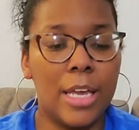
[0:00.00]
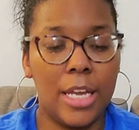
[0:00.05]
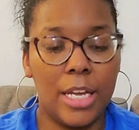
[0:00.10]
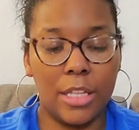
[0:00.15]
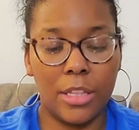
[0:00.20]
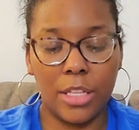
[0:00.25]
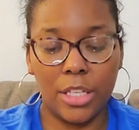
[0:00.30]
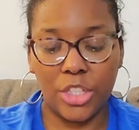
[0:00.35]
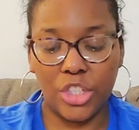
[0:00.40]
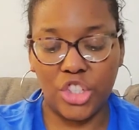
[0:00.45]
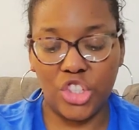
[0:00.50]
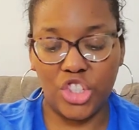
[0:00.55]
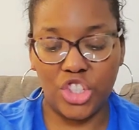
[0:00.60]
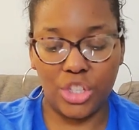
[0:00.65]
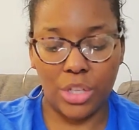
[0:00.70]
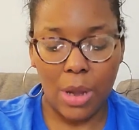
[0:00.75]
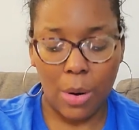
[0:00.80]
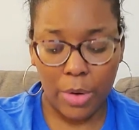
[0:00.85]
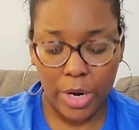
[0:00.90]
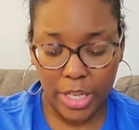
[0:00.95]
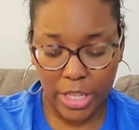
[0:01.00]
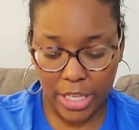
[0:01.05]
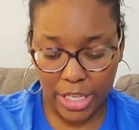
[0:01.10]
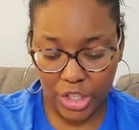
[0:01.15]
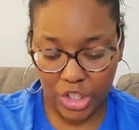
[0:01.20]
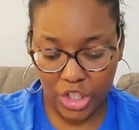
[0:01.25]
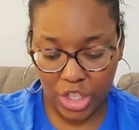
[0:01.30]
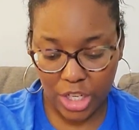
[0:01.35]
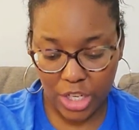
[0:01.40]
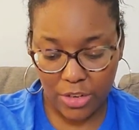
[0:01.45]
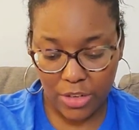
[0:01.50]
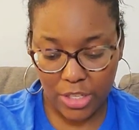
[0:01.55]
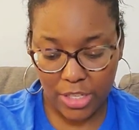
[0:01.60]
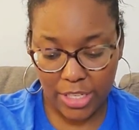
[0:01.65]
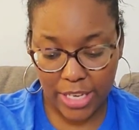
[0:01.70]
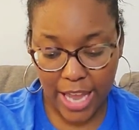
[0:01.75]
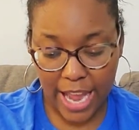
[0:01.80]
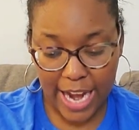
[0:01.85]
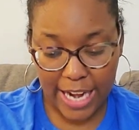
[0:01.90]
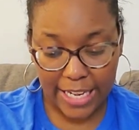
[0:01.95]
It's a, I want to say G
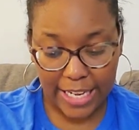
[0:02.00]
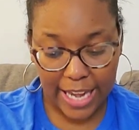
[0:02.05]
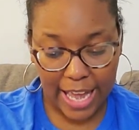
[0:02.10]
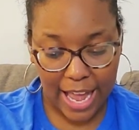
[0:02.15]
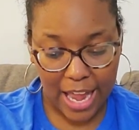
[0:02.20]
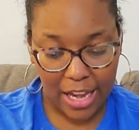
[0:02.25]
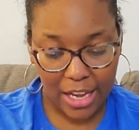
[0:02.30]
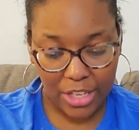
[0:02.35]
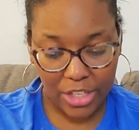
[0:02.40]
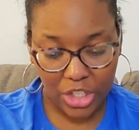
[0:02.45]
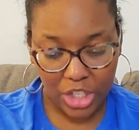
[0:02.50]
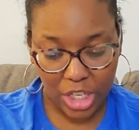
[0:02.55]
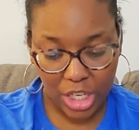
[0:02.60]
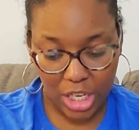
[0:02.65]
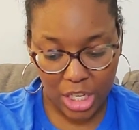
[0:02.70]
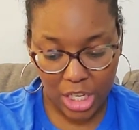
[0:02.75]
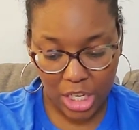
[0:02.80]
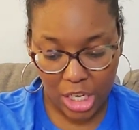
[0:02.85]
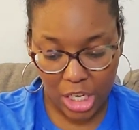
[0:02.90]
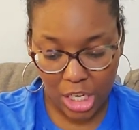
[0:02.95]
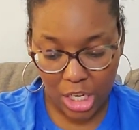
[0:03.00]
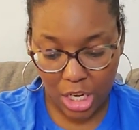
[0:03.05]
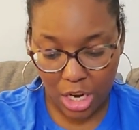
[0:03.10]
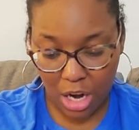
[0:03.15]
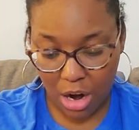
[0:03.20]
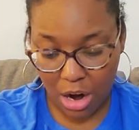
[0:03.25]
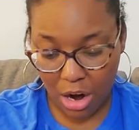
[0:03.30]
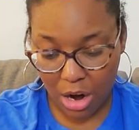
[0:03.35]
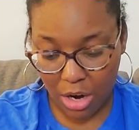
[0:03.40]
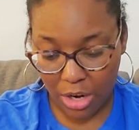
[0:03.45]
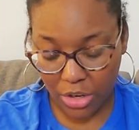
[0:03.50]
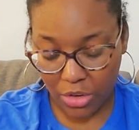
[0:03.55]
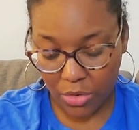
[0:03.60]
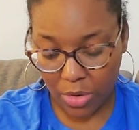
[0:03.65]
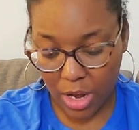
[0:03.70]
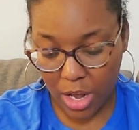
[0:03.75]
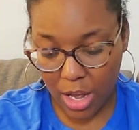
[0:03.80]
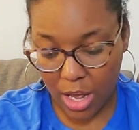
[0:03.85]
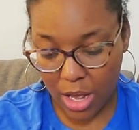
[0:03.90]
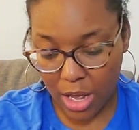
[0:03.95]
Technology hard
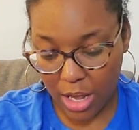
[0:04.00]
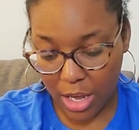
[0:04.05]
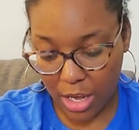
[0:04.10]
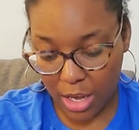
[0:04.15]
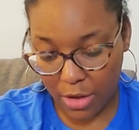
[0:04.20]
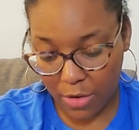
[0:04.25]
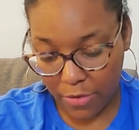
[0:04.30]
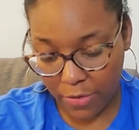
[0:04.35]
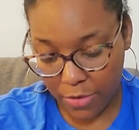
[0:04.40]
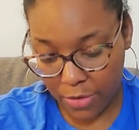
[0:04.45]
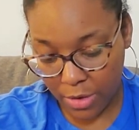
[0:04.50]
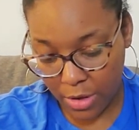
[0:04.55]
drive.